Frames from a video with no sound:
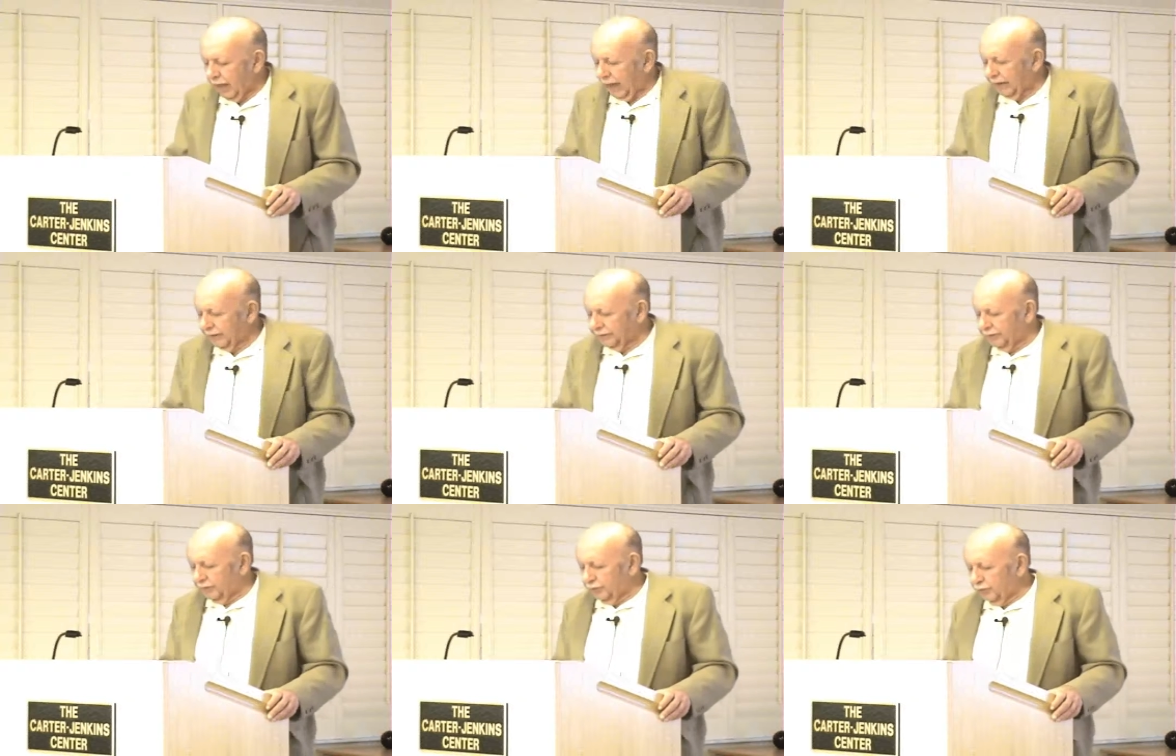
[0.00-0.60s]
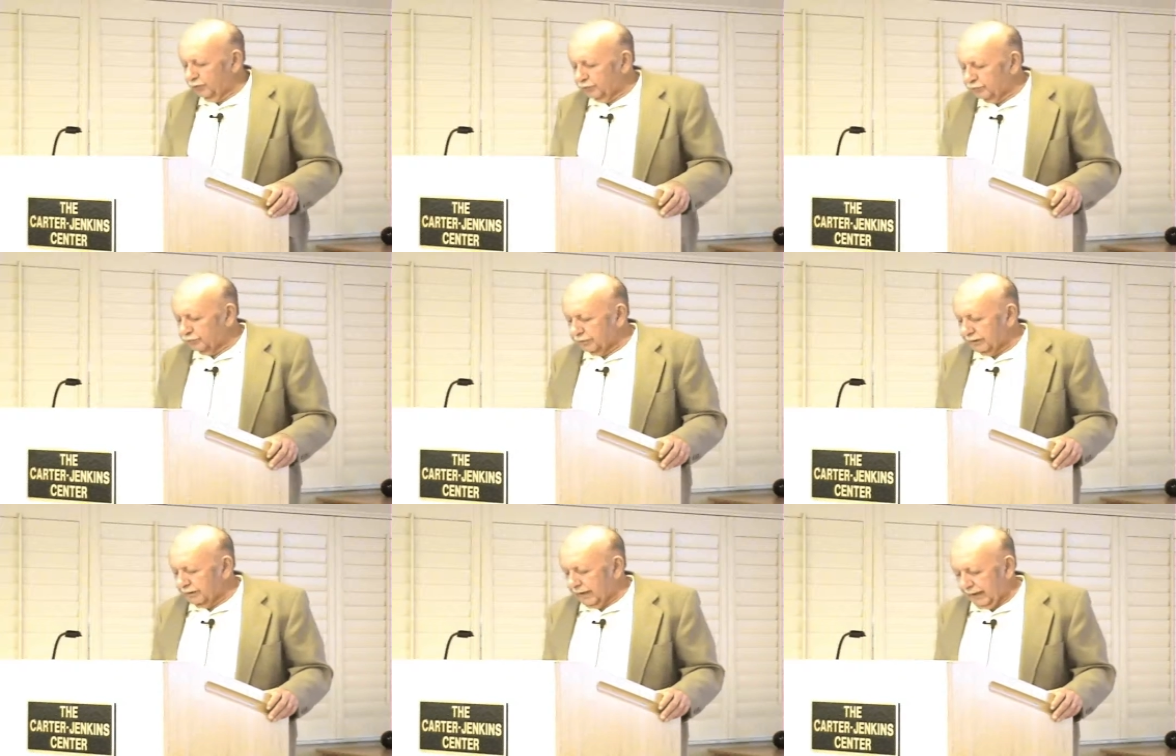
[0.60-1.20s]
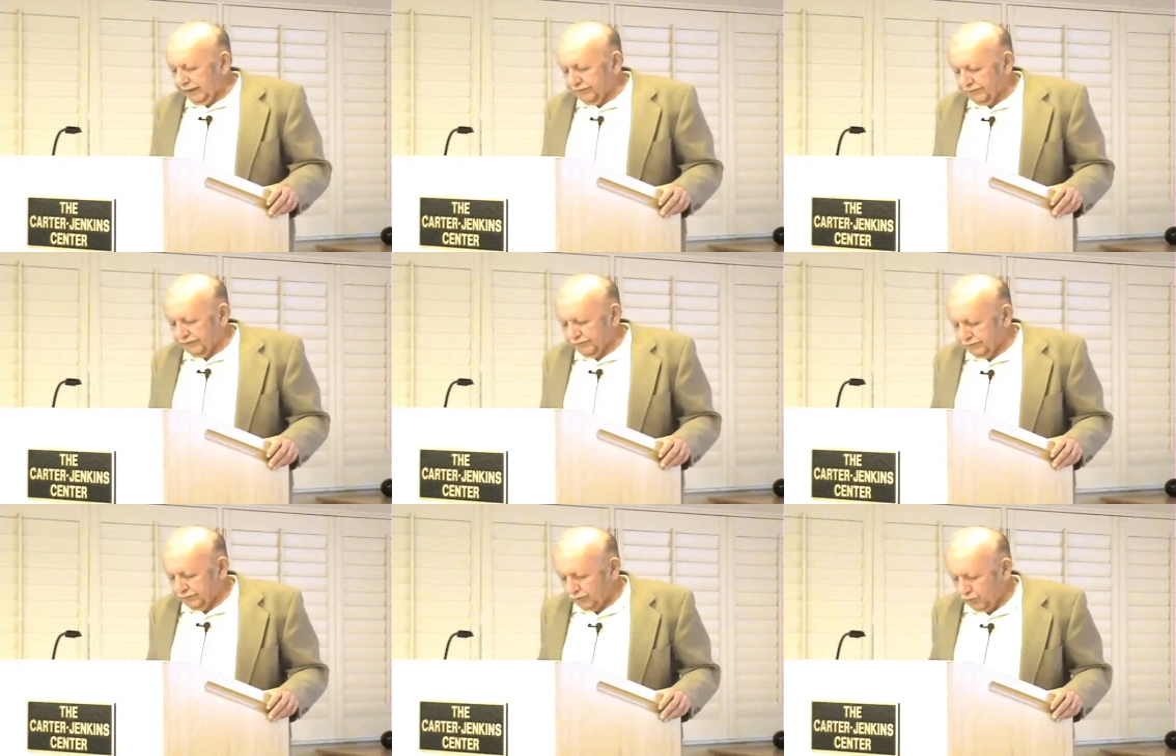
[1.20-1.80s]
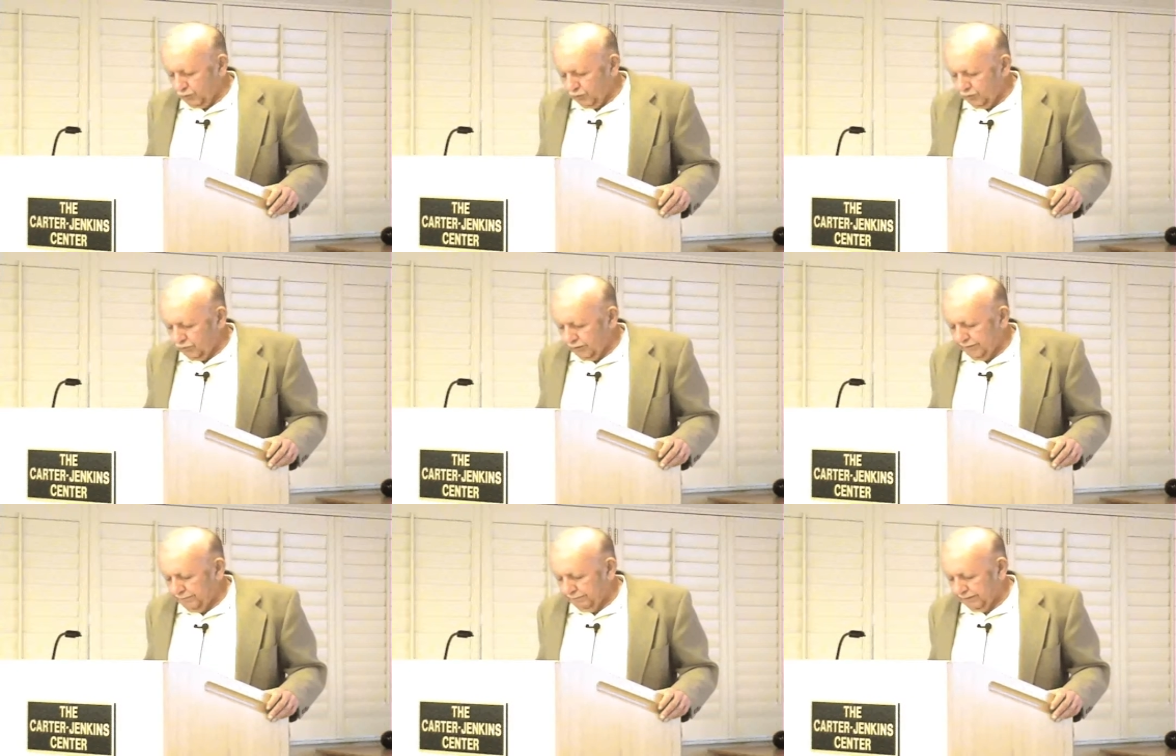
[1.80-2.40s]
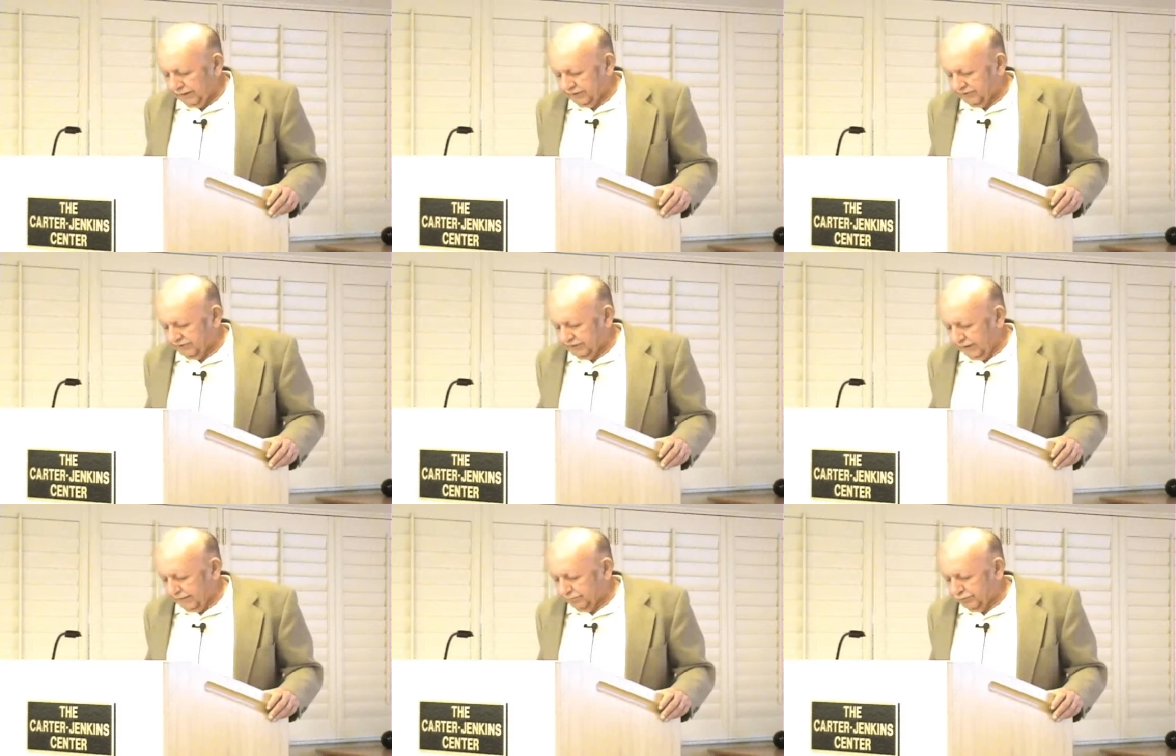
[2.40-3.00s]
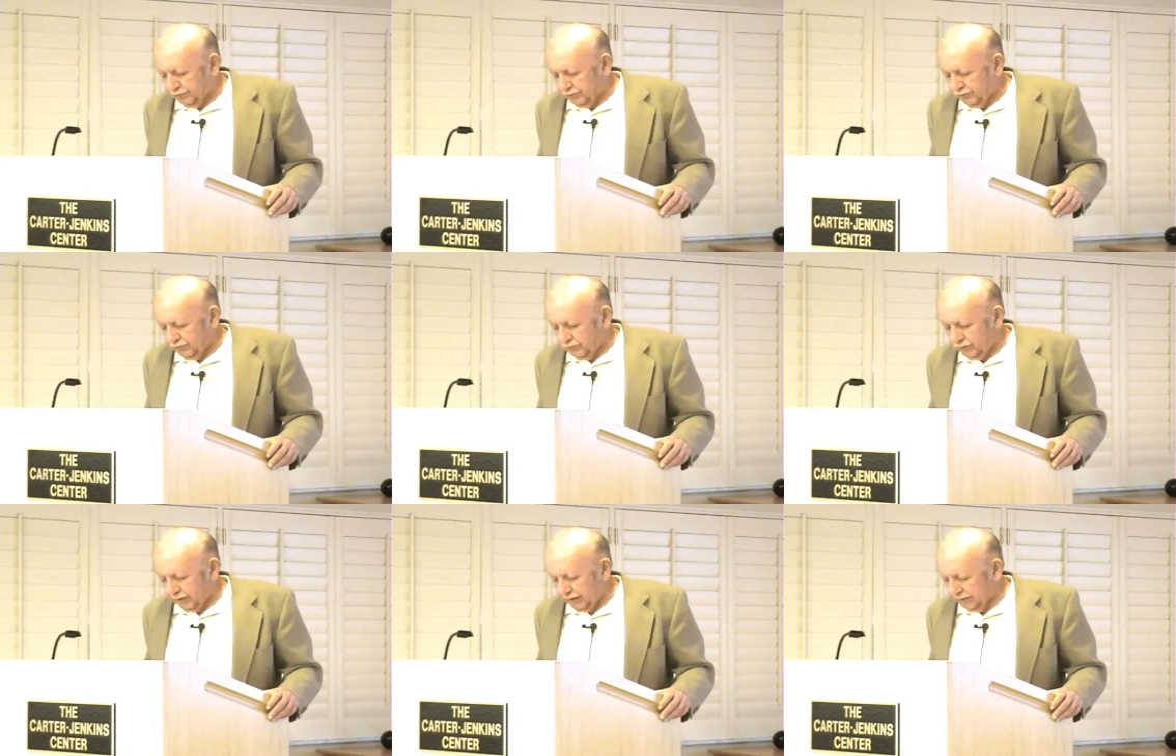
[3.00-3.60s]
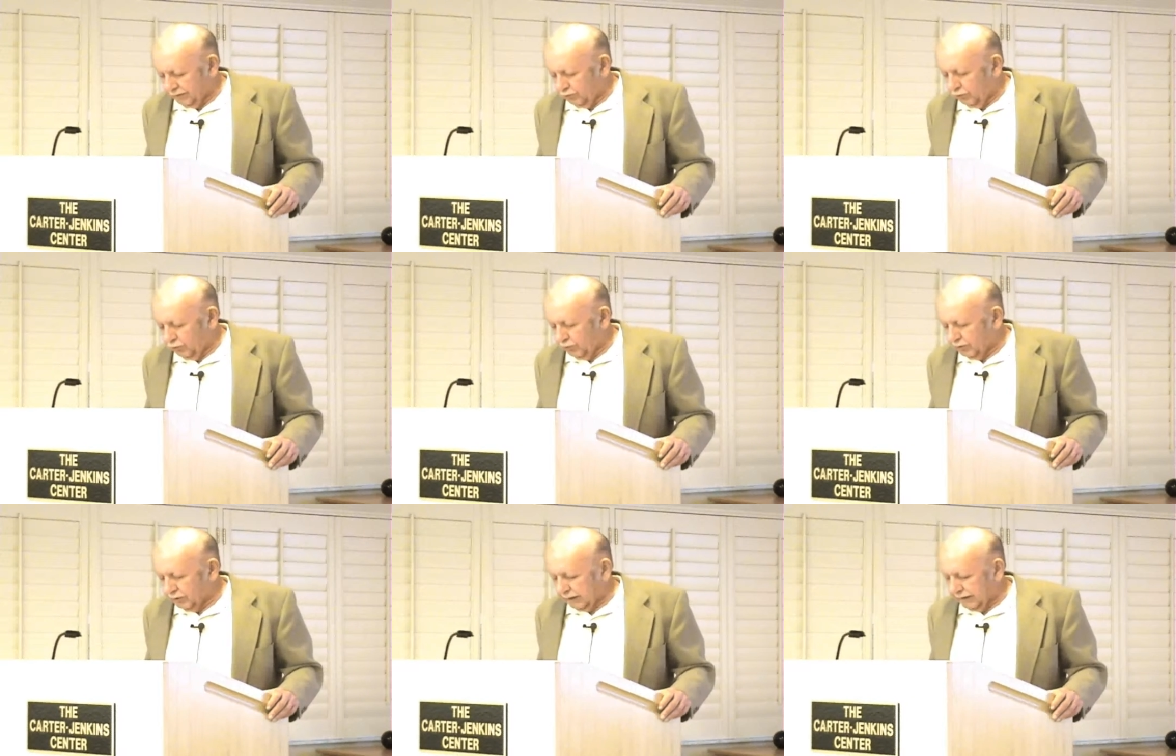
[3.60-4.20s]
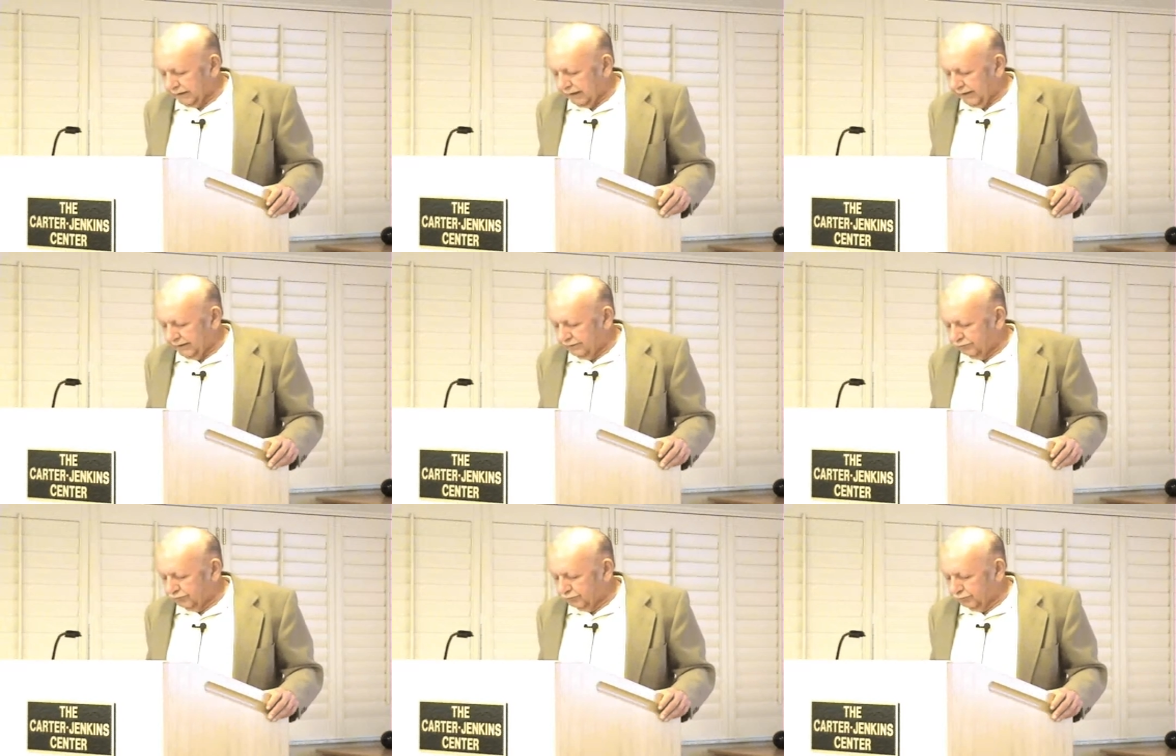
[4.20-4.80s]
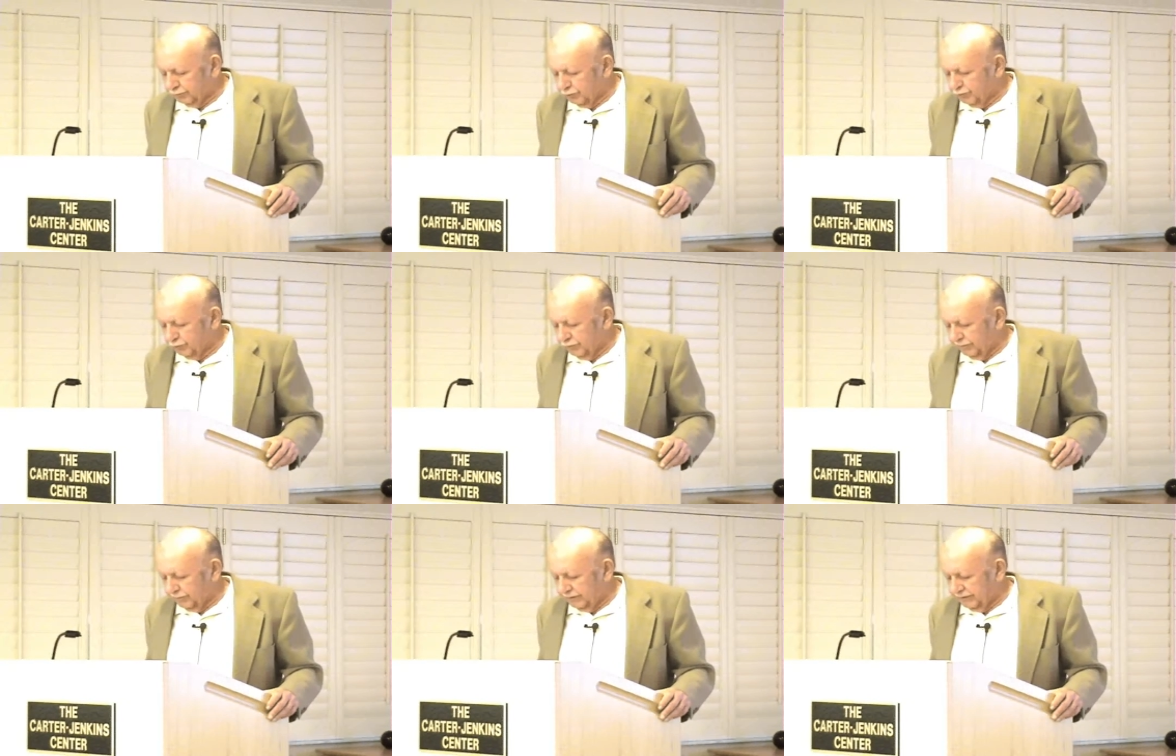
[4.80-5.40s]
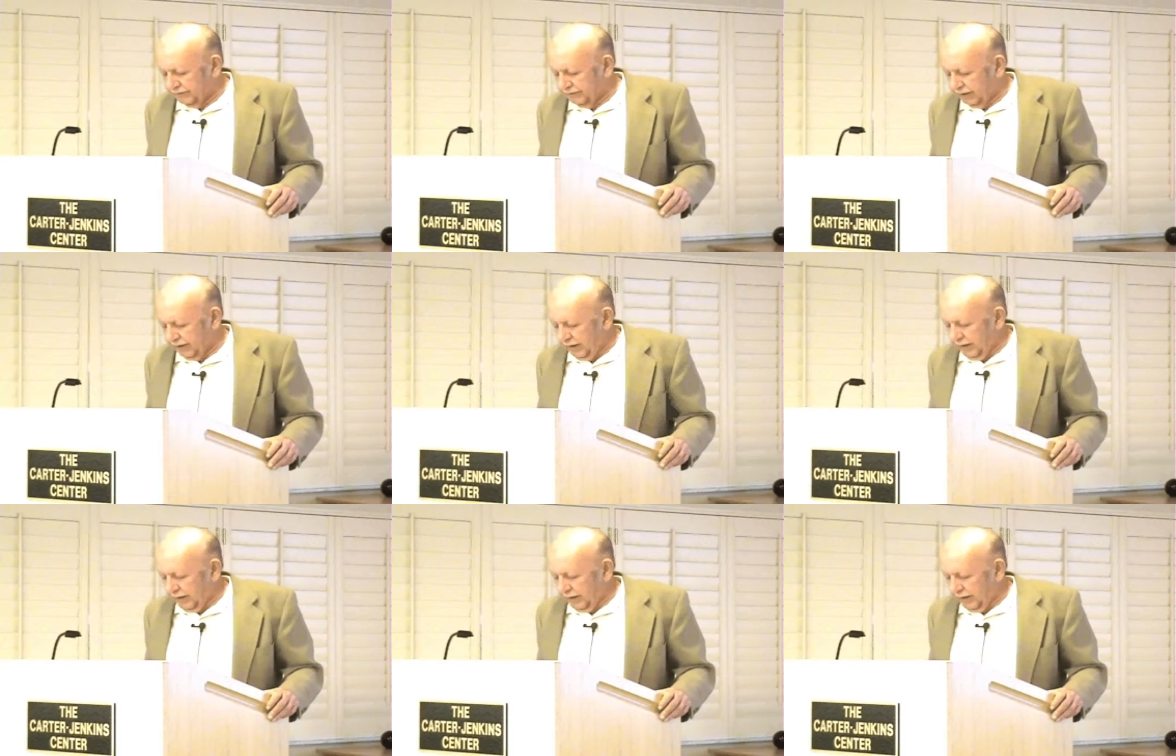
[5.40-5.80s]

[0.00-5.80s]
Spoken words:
and utilizes only perceptions and organized movements